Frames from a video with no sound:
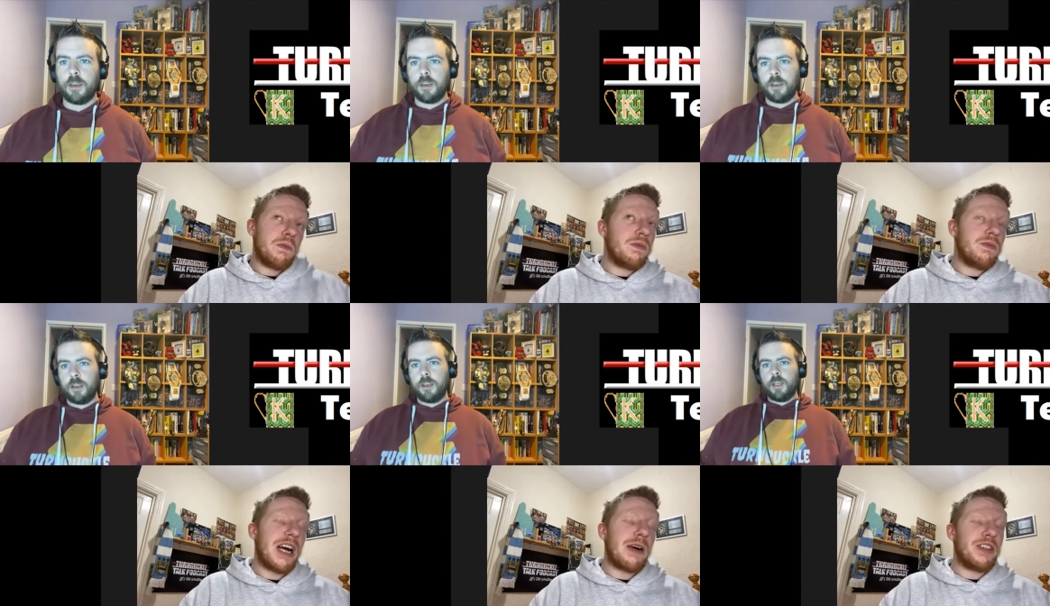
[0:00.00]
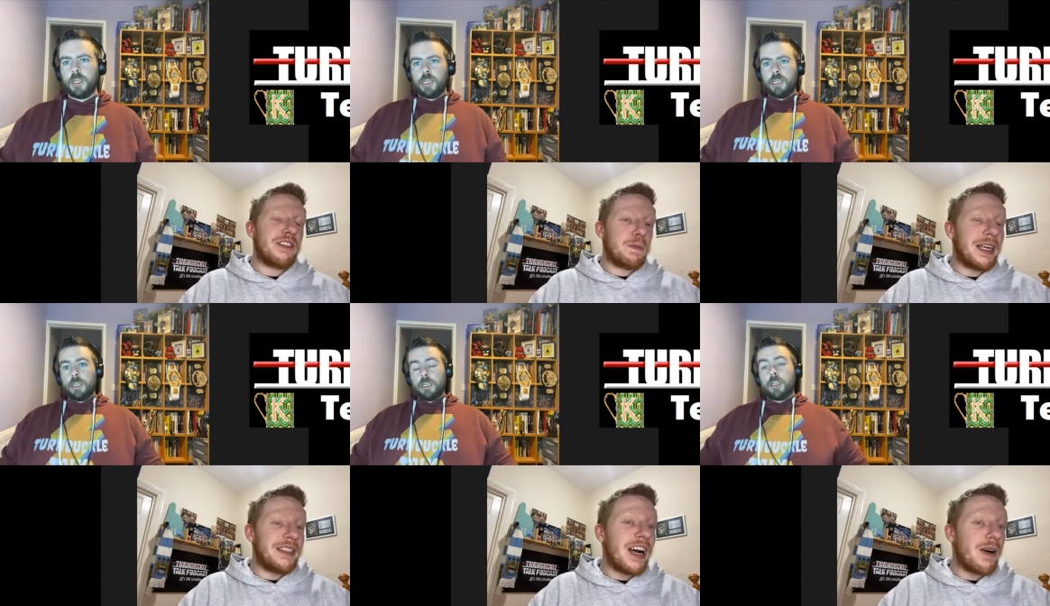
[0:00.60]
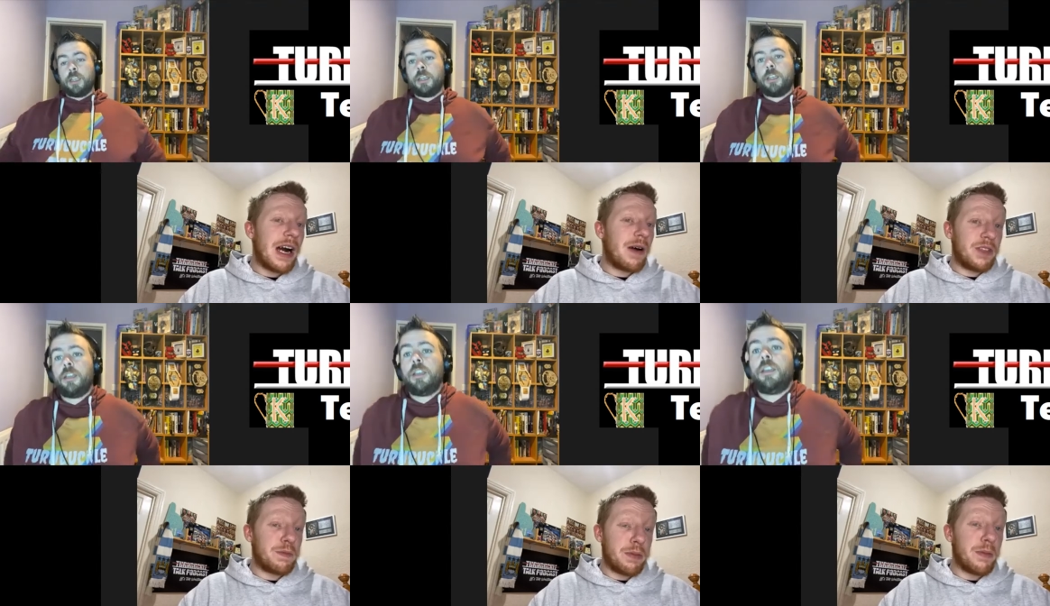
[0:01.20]
Speaker 1: how this has panned out, how
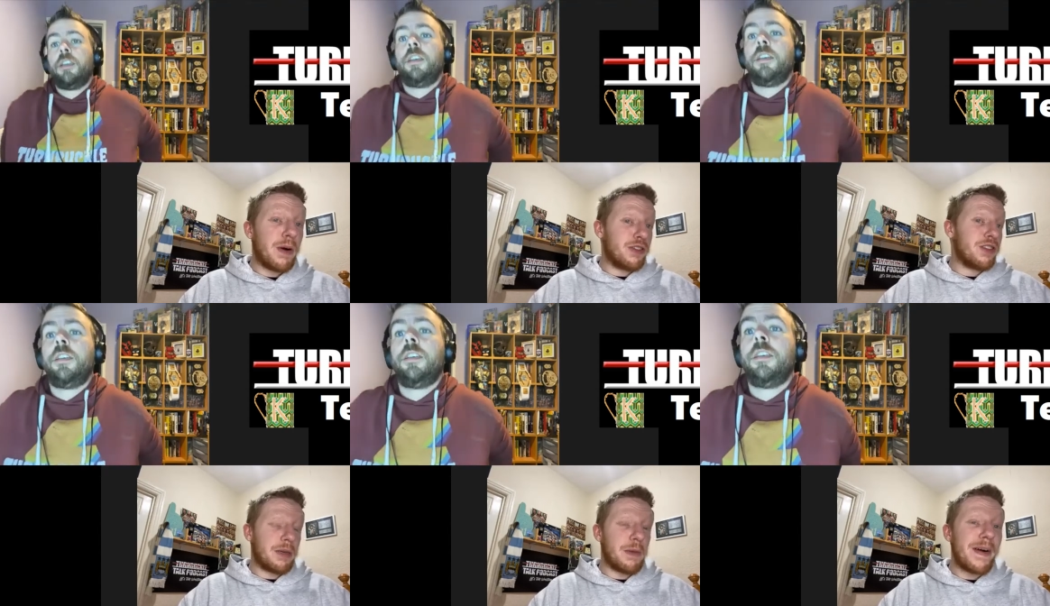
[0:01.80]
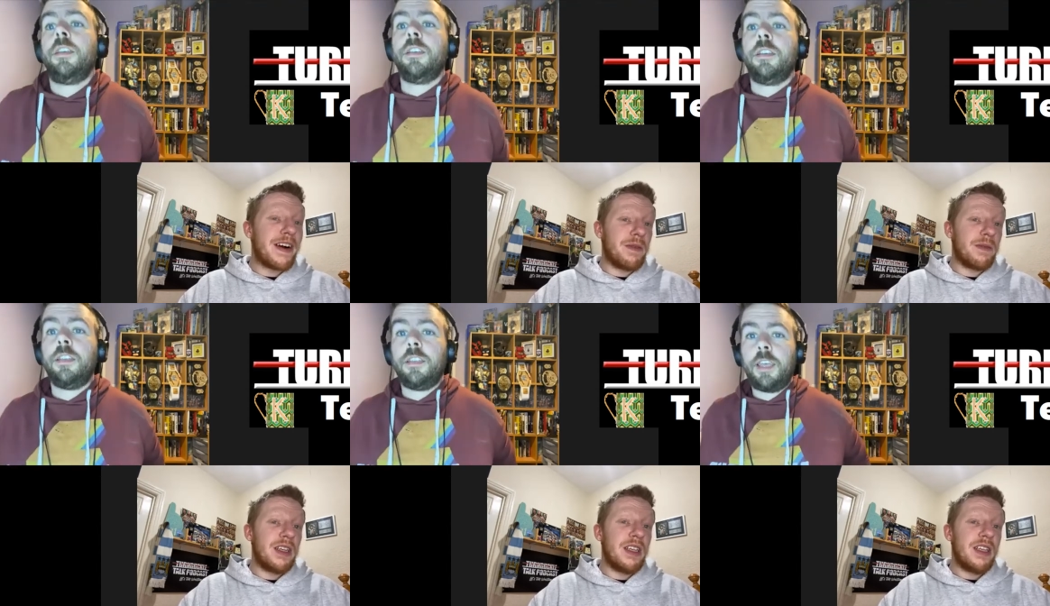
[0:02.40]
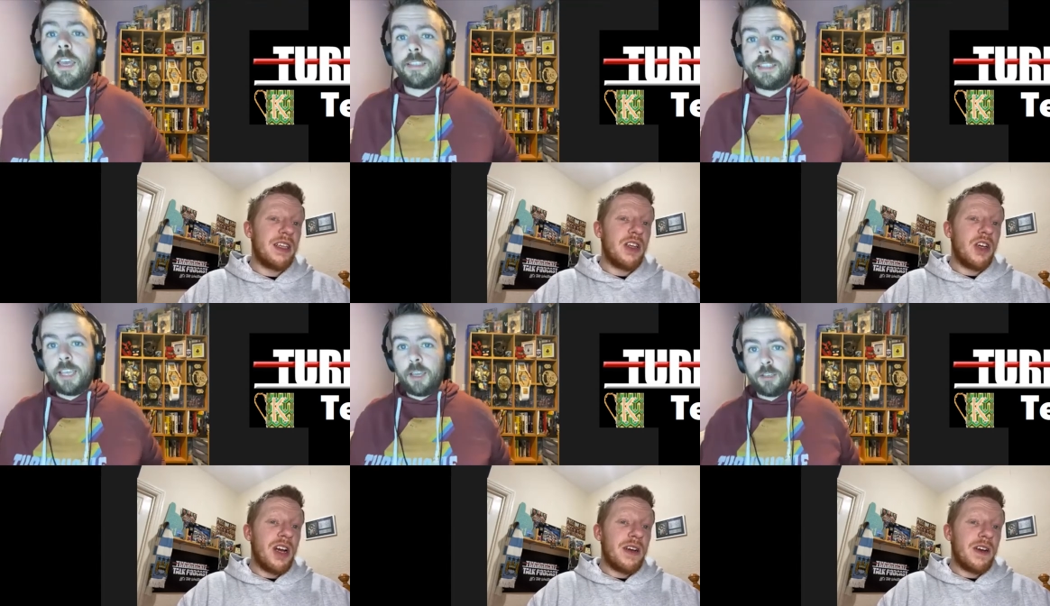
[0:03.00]
this promotion's come about.
Speaker 2: Yeah,
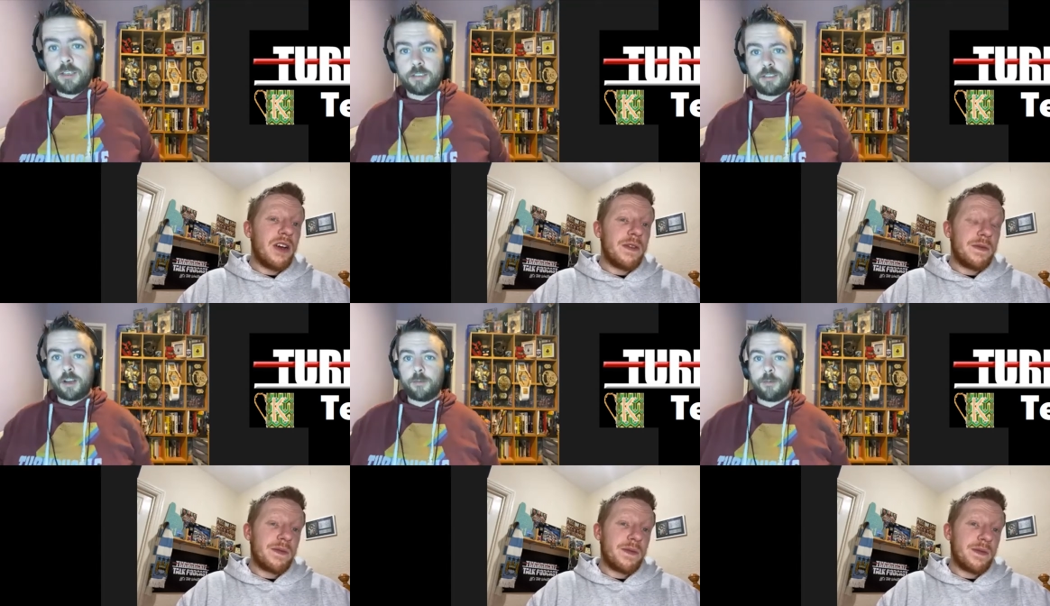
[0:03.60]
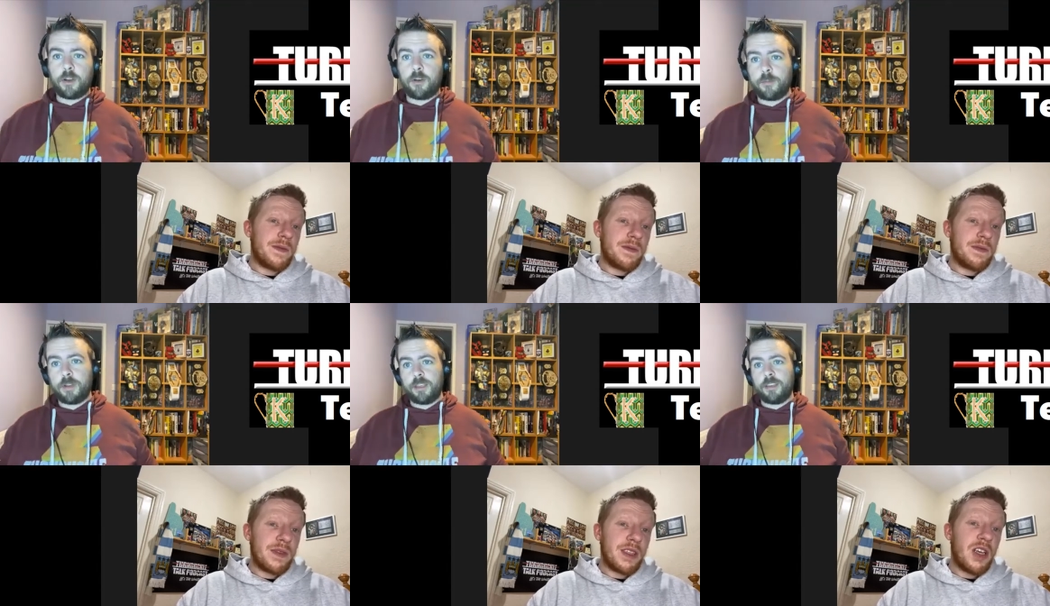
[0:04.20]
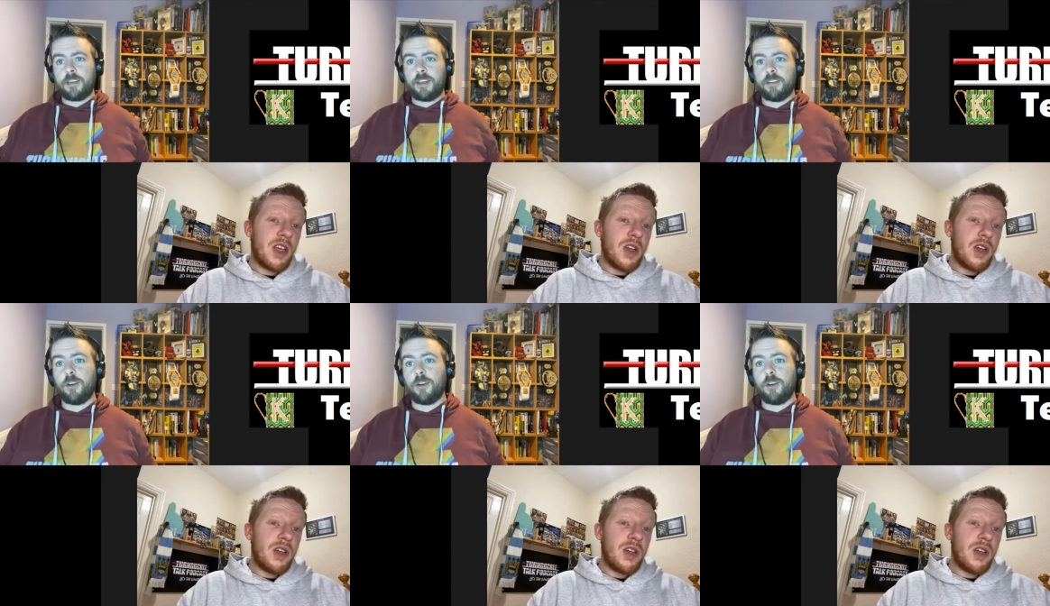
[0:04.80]
see how you start up a company and
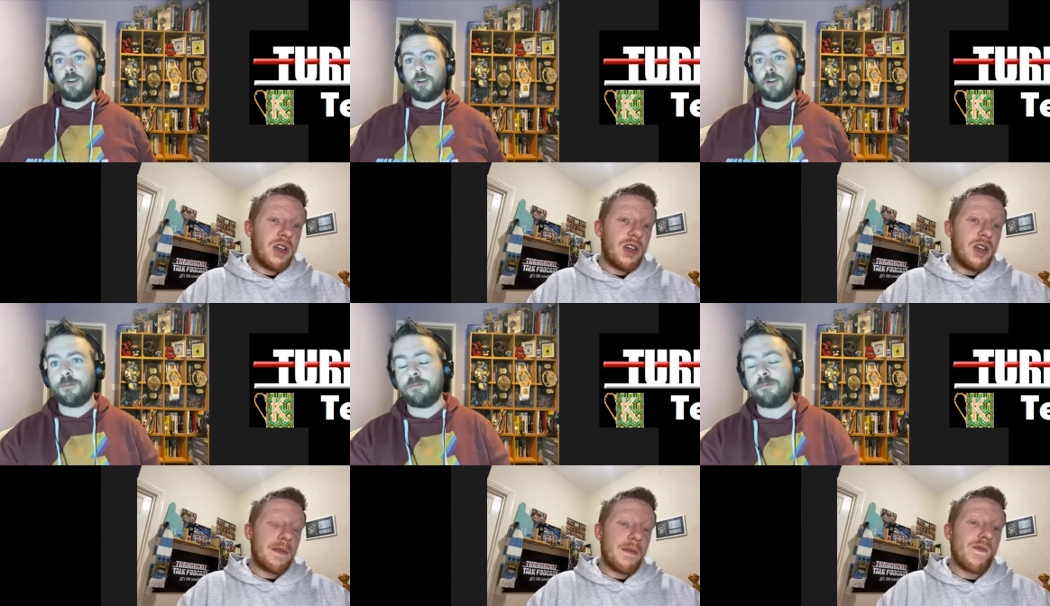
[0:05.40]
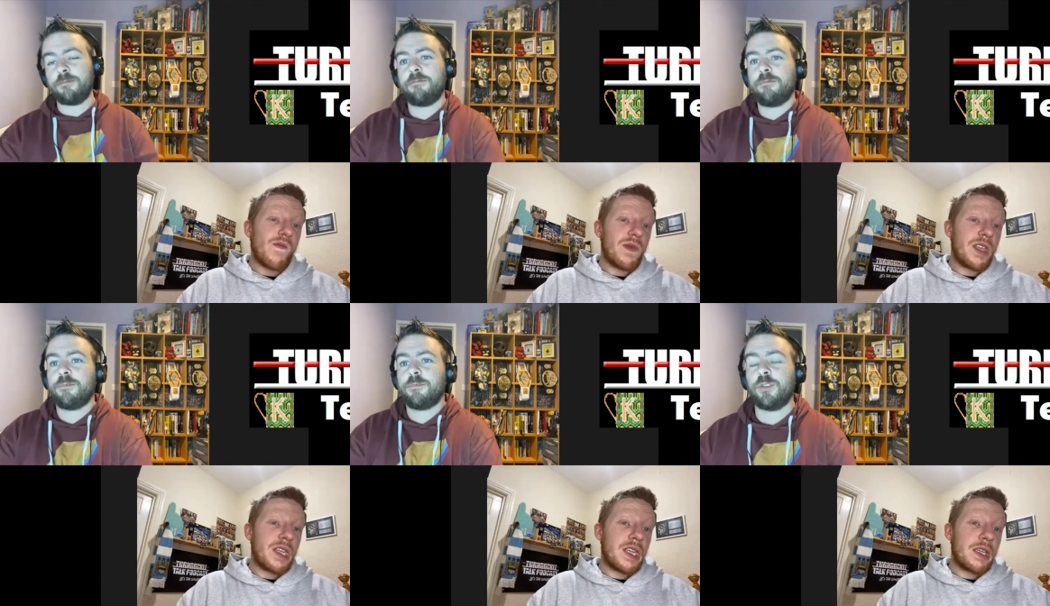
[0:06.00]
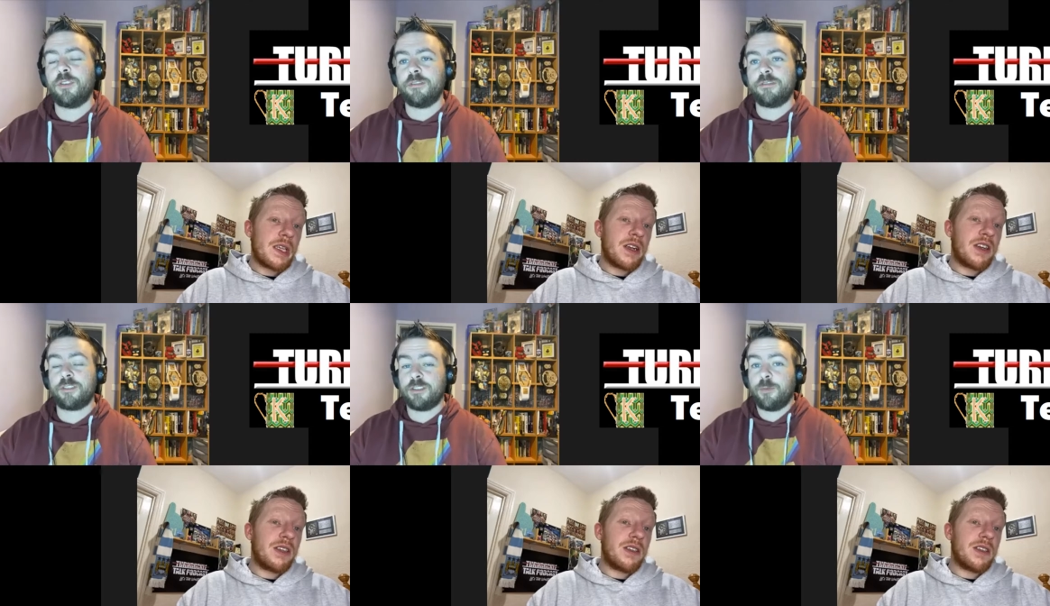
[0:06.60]
lockdown, sort of,
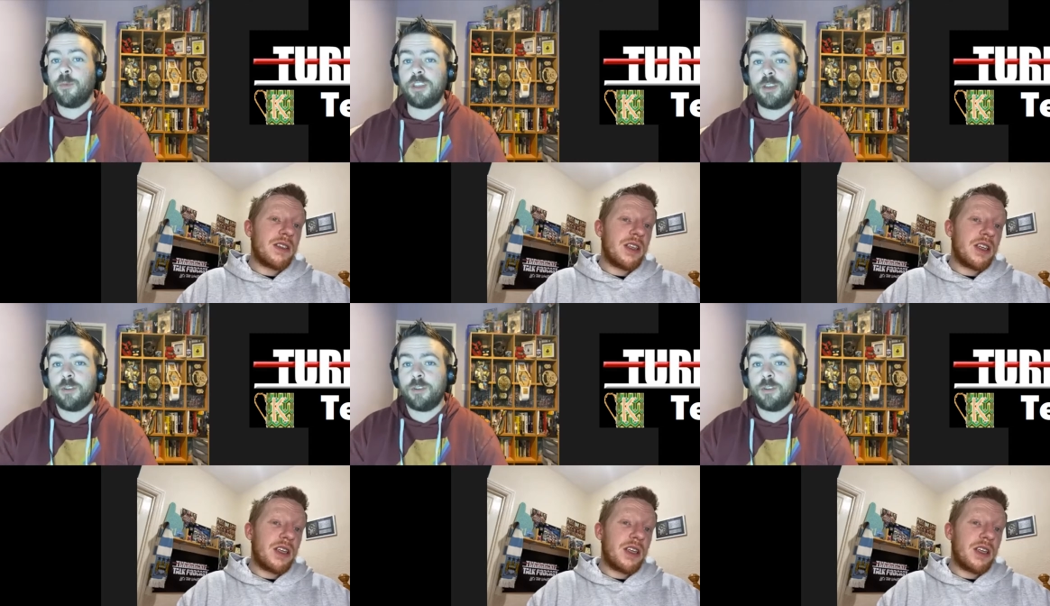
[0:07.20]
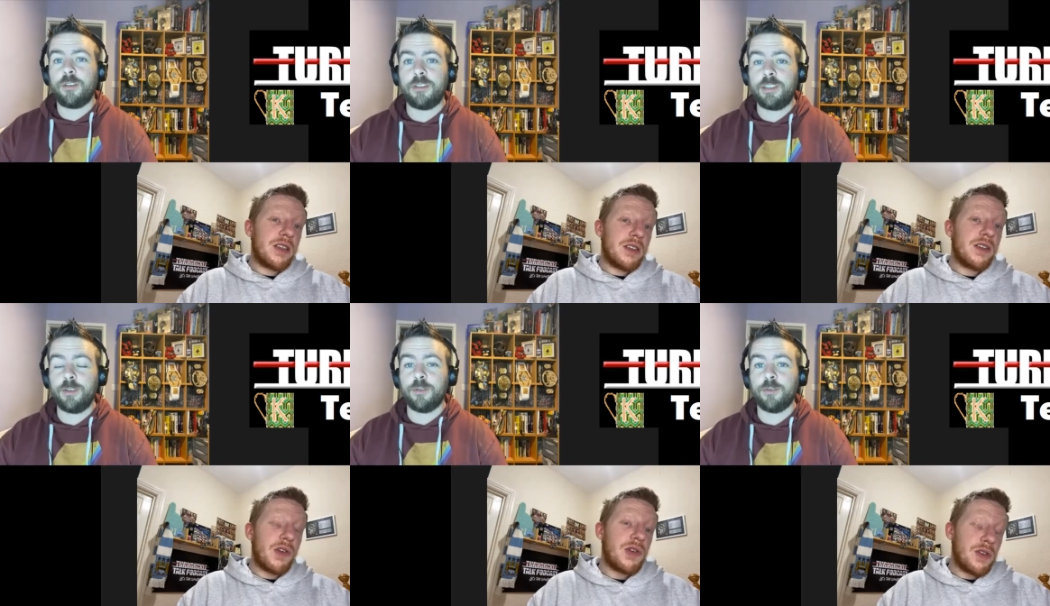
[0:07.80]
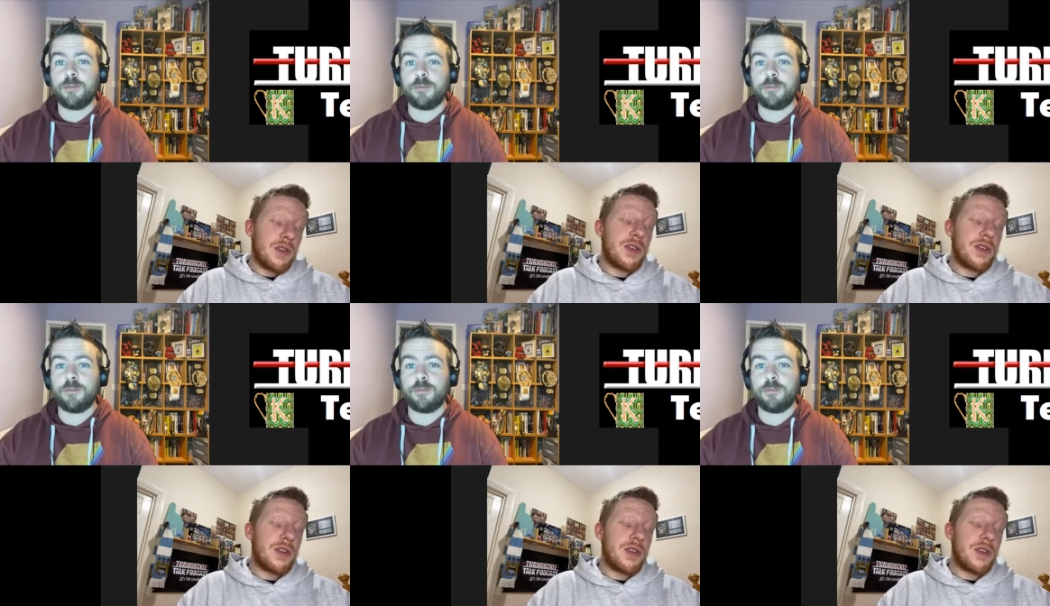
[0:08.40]
because it would, it would, you know,